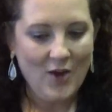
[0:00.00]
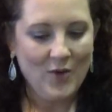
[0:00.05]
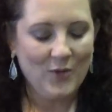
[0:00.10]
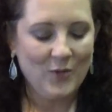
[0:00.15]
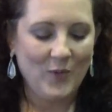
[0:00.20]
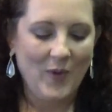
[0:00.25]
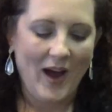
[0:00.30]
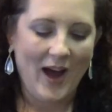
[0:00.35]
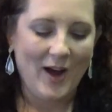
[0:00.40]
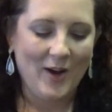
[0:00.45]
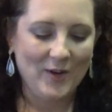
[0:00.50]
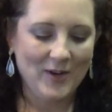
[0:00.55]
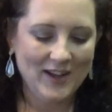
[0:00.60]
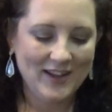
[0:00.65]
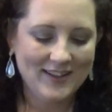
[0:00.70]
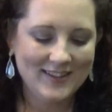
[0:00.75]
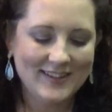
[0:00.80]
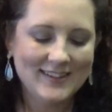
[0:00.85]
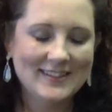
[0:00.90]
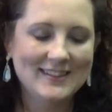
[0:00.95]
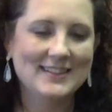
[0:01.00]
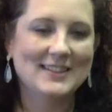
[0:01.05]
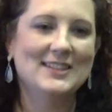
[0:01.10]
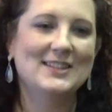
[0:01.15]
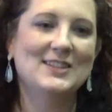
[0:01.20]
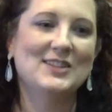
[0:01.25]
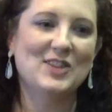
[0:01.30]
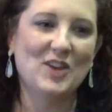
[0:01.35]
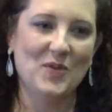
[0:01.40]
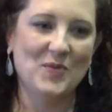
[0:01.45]
Wow.
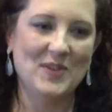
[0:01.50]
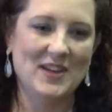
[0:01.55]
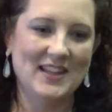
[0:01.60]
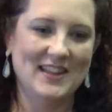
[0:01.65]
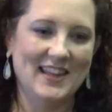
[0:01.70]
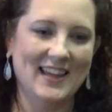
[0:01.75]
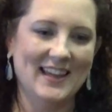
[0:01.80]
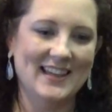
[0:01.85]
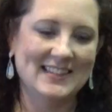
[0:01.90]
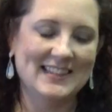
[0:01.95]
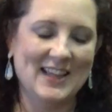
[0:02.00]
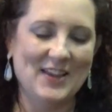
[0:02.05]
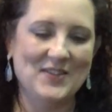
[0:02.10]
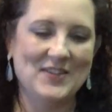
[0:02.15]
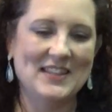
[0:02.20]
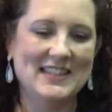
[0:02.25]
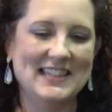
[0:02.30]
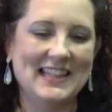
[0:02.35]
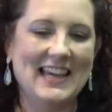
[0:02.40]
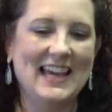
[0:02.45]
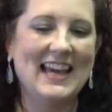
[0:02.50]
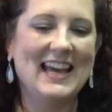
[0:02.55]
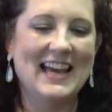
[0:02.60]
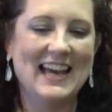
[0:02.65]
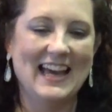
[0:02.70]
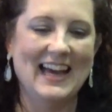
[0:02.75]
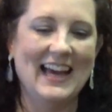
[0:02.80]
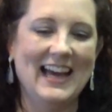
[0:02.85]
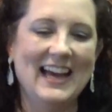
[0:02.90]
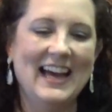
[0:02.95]
So many things. Let me
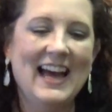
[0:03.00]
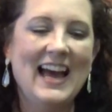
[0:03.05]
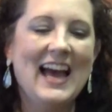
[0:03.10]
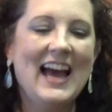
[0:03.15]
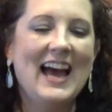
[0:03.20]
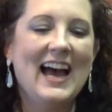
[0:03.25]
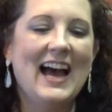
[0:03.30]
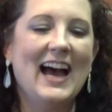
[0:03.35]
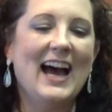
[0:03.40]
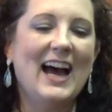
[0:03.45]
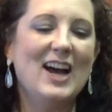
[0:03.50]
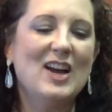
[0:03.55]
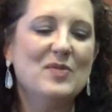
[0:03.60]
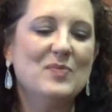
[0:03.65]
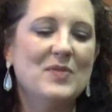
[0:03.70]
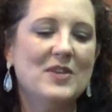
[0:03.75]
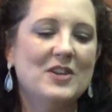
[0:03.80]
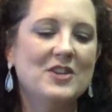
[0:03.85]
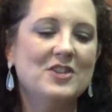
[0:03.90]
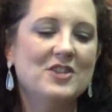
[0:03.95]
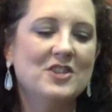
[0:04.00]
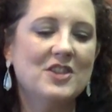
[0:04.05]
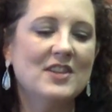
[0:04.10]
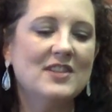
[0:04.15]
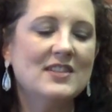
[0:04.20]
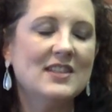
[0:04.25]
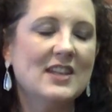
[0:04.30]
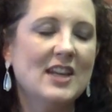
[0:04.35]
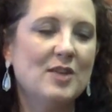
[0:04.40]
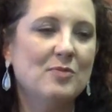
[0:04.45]
see.
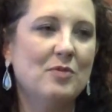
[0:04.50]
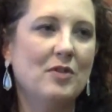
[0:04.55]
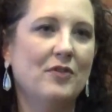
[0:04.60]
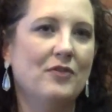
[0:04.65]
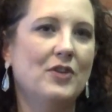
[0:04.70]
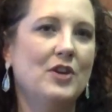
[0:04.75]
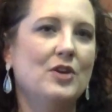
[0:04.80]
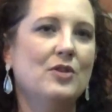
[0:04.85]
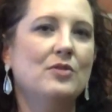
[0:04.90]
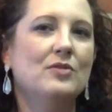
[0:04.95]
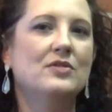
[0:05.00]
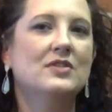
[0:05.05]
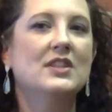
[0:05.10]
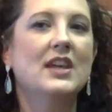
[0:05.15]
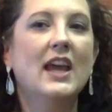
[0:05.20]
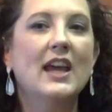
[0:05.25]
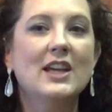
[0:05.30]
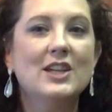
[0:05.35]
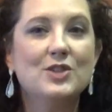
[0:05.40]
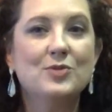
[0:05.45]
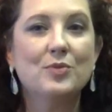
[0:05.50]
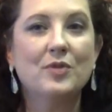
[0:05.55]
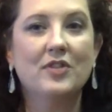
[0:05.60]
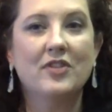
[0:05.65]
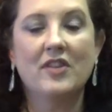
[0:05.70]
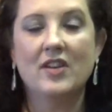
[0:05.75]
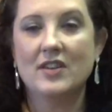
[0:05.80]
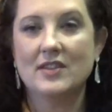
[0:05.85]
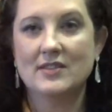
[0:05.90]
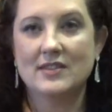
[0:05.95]
Just to name a few tangible
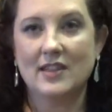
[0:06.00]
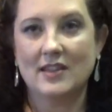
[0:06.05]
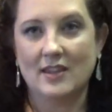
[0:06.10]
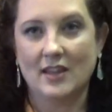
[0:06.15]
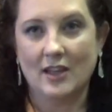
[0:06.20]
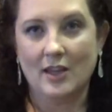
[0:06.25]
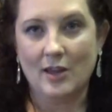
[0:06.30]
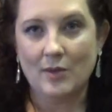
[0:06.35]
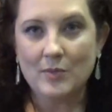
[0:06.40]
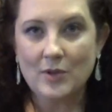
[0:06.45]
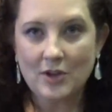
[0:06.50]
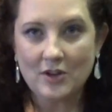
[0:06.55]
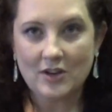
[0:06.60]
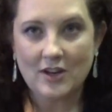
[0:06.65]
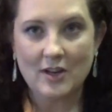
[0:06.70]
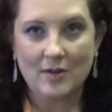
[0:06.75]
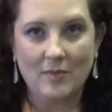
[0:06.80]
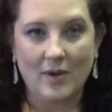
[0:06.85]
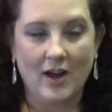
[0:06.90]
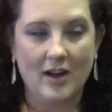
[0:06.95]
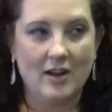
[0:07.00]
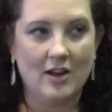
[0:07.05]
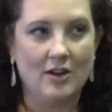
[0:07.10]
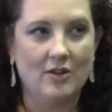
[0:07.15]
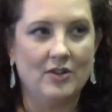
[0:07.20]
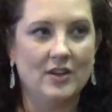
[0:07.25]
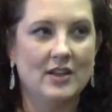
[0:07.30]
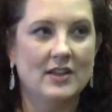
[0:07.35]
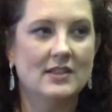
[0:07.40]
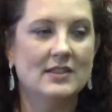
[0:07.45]
things that the community might
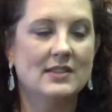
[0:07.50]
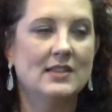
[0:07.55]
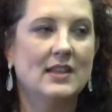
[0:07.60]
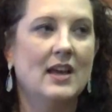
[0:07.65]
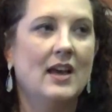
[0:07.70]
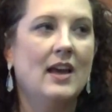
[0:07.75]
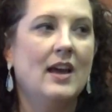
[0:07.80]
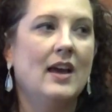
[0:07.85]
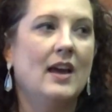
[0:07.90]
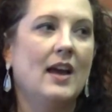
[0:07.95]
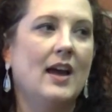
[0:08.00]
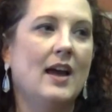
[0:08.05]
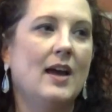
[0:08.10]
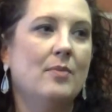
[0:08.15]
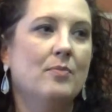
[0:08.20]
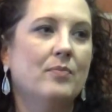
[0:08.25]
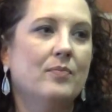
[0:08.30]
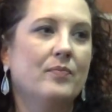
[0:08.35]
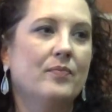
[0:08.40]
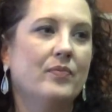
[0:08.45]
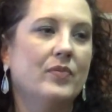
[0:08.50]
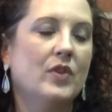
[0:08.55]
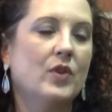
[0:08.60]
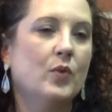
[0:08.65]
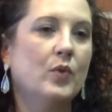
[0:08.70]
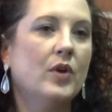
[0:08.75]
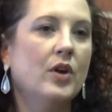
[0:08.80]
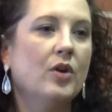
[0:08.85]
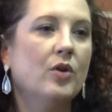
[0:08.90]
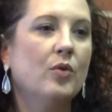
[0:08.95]
notice,
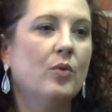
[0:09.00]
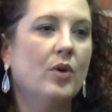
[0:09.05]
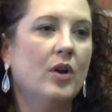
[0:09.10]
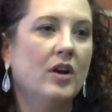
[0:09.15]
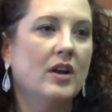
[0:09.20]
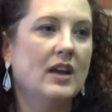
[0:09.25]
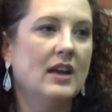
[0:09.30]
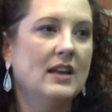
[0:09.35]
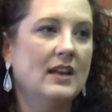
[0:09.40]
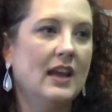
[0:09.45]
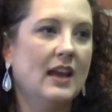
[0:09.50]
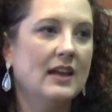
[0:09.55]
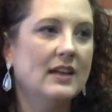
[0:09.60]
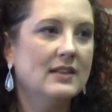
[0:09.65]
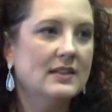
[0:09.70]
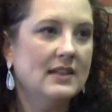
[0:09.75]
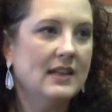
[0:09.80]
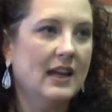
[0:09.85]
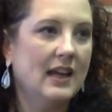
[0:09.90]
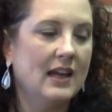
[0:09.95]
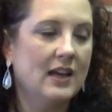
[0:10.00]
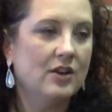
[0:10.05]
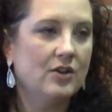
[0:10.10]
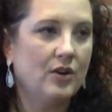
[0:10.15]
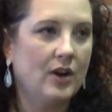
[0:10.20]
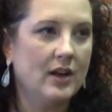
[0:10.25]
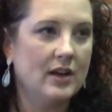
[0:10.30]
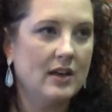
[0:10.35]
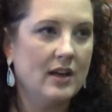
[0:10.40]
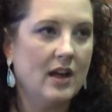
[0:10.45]
we're working hand in hand
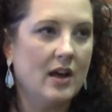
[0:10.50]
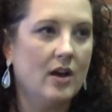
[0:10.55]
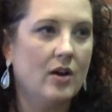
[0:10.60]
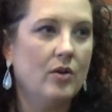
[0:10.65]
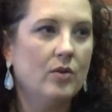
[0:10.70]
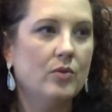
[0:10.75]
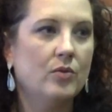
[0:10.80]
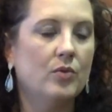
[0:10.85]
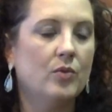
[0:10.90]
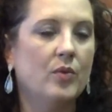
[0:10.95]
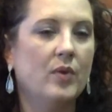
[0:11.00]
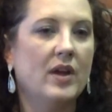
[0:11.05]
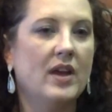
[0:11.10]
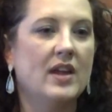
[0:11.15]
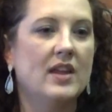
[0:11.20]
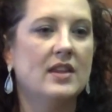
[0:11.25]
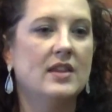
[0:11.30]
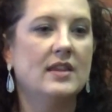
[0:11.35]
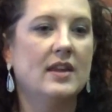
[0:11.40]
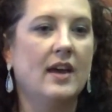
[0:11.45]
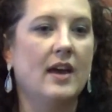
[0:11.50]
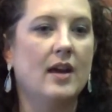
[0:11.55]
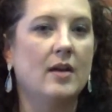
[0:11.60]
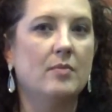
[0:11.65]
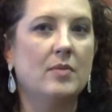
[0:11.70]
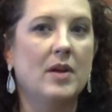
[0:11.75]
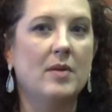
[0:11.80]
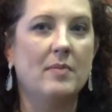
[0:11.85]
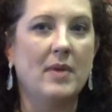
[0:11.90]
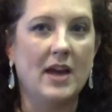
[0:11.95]
right now with
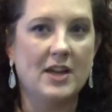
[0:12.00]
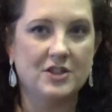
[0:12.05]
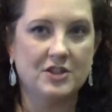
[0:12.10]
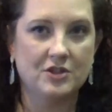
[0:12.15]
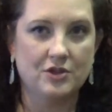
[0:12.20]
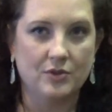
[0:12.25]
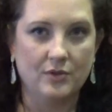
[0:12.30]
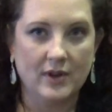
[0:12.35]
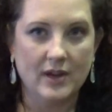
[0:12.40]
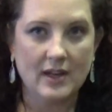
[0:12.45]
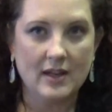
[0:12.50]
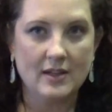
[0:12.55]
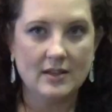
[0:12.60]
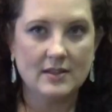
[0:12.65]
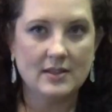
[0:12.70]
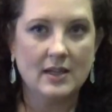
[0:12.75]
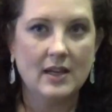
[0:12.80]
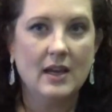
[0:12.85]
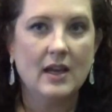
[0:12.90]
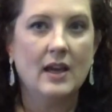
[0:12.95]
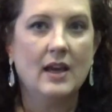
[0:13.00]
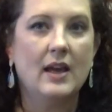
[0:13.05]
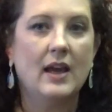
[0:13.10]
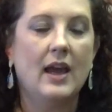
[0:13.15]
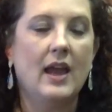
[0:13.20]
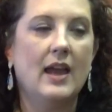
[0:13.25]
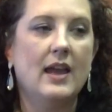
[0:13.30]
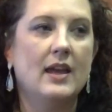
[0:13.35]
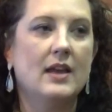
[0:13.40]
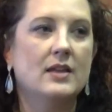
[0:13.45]
Imagine DeAnn
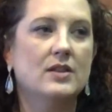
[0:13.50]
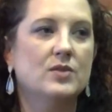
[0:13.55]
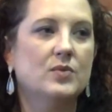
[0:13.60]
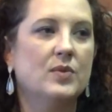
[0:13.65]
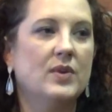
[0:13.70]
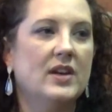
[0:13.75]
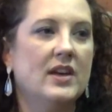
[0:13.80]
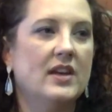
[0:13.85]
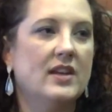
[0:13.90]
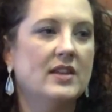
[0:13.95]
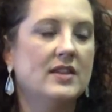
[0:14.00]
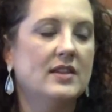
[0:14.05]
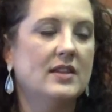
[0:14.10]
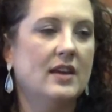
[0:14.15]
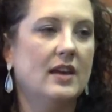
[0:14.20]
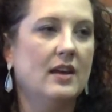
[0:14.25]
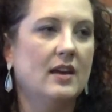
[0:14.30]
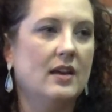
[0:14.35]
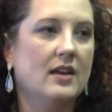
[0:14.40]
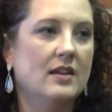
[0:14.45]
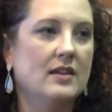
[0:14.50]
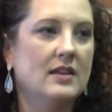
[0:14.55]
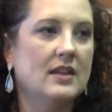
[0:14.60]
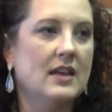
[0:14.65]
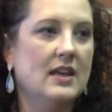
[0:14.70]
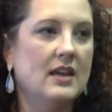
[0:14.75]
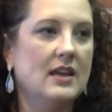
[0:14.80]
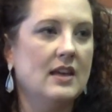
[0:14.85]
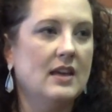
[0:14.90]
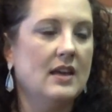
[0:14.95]
and with
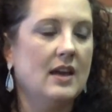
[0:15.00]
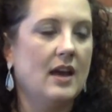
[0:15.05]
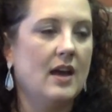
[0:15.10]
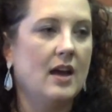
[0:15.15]
the